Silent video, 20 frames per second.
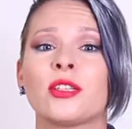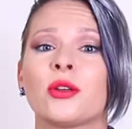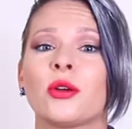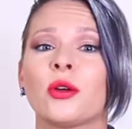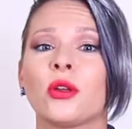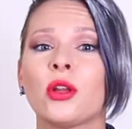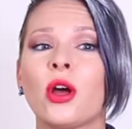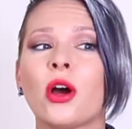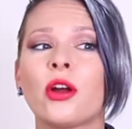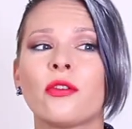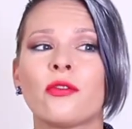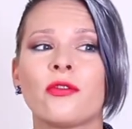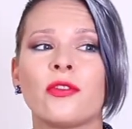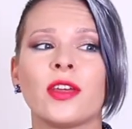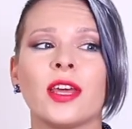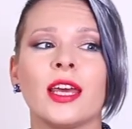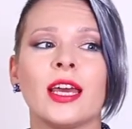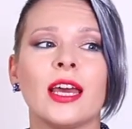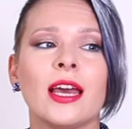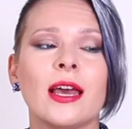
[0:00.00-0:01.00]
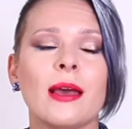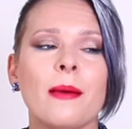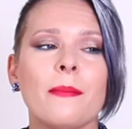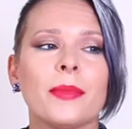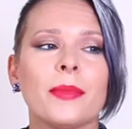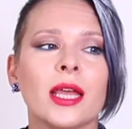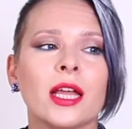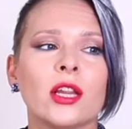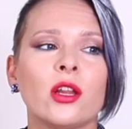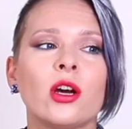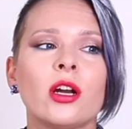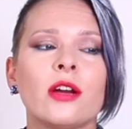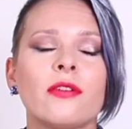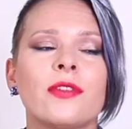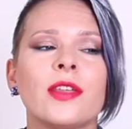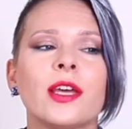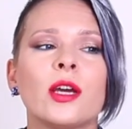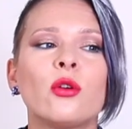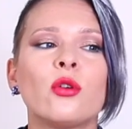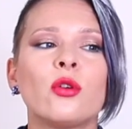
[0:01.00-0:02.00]
So a lot of the a lot
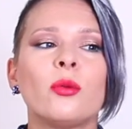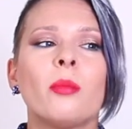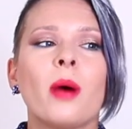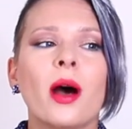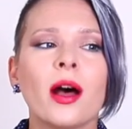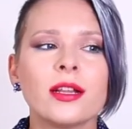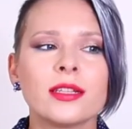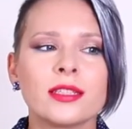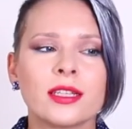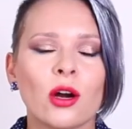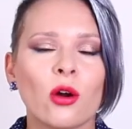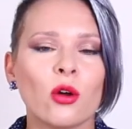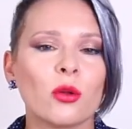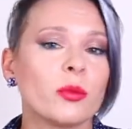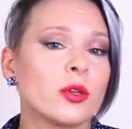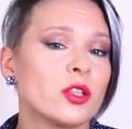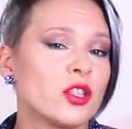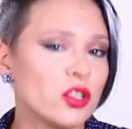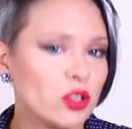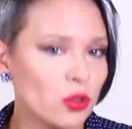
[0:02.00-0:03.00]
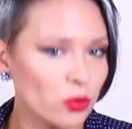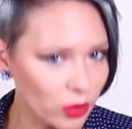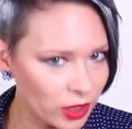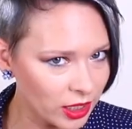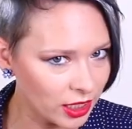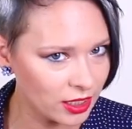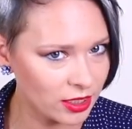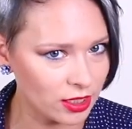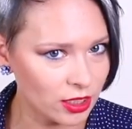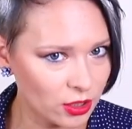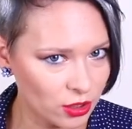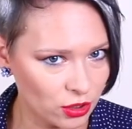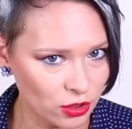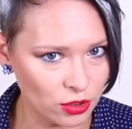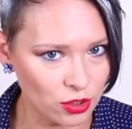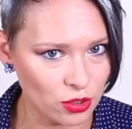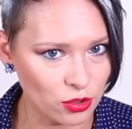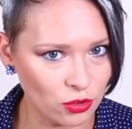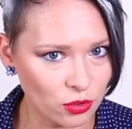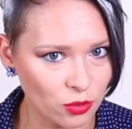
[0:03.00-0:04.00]
of the gourmands are almost too easy to
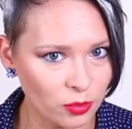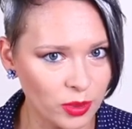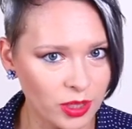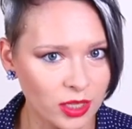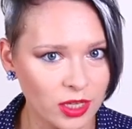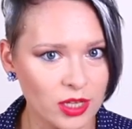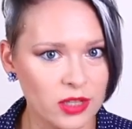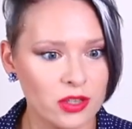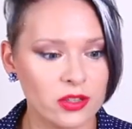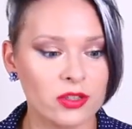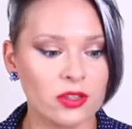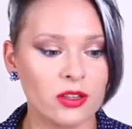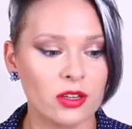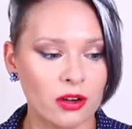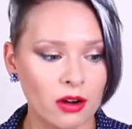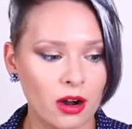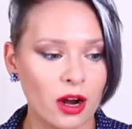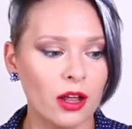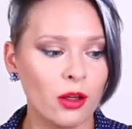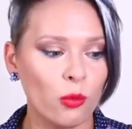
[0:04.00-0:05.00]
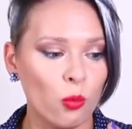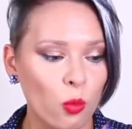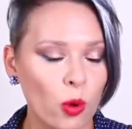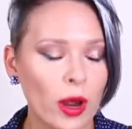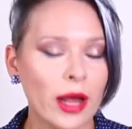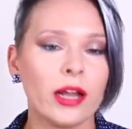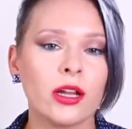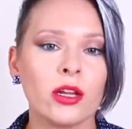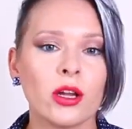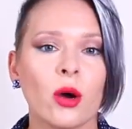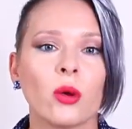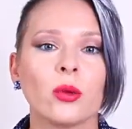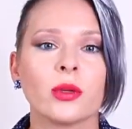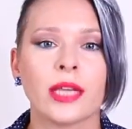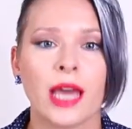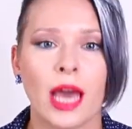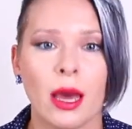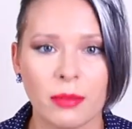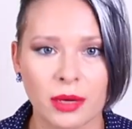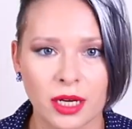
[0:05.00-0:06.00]
do because there are well-known
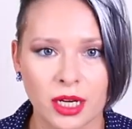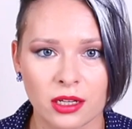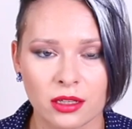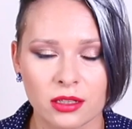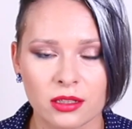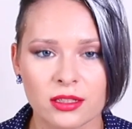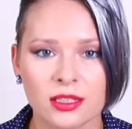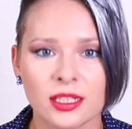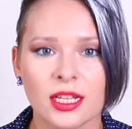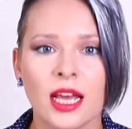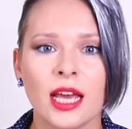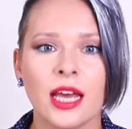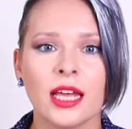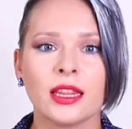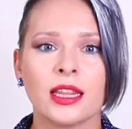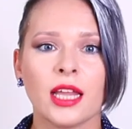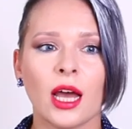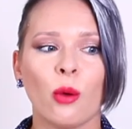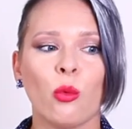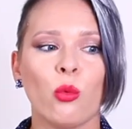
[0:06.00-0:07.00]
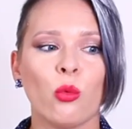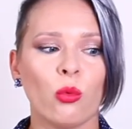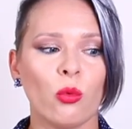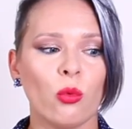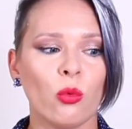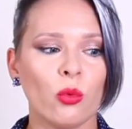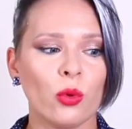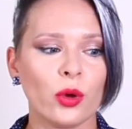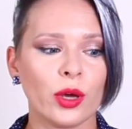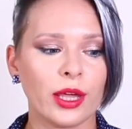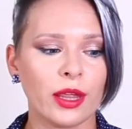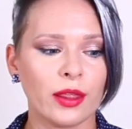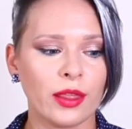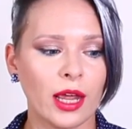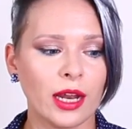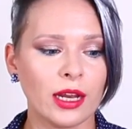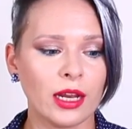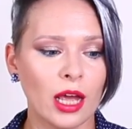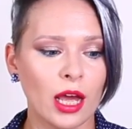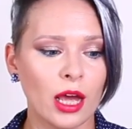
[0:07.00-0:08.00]
chemicals that
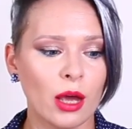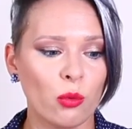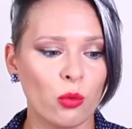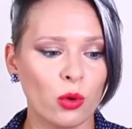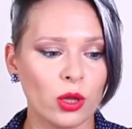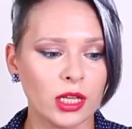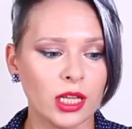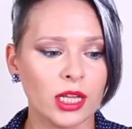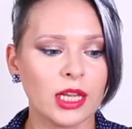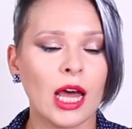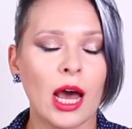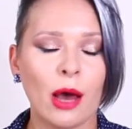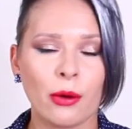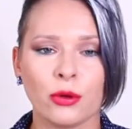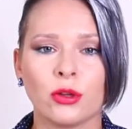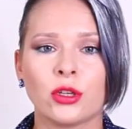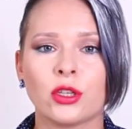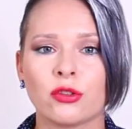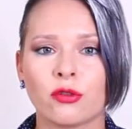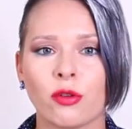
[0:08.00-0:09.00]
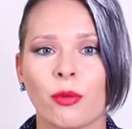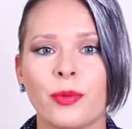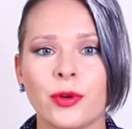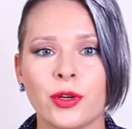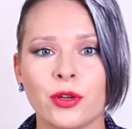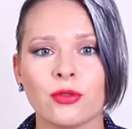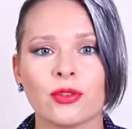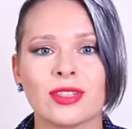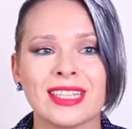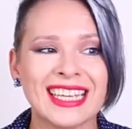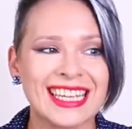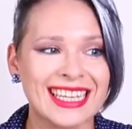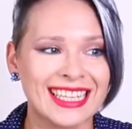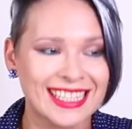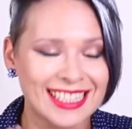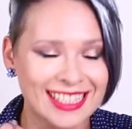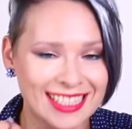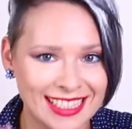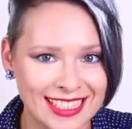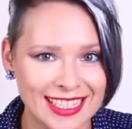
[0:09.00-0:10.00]
that will allow you to reproduce
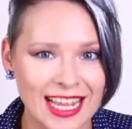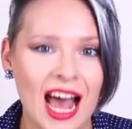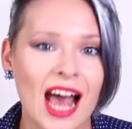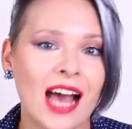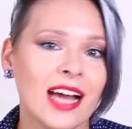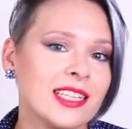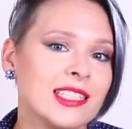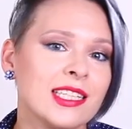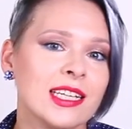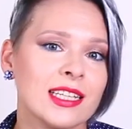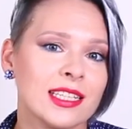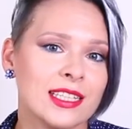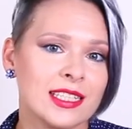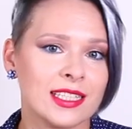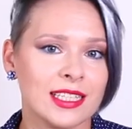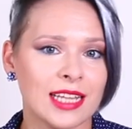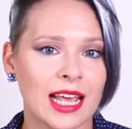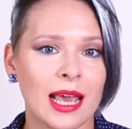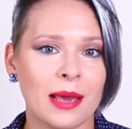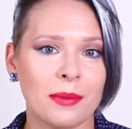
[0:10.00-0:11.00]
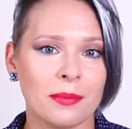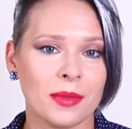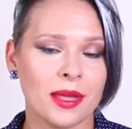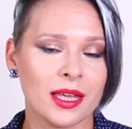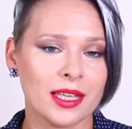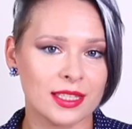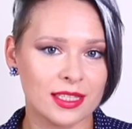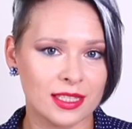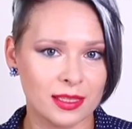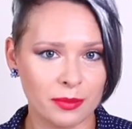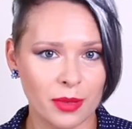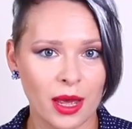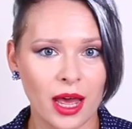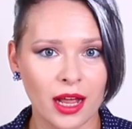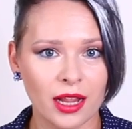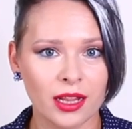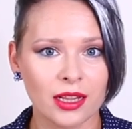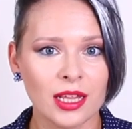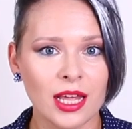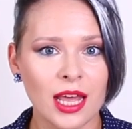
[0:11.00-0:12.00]
exact same
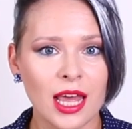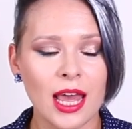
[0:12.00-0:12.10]
smell.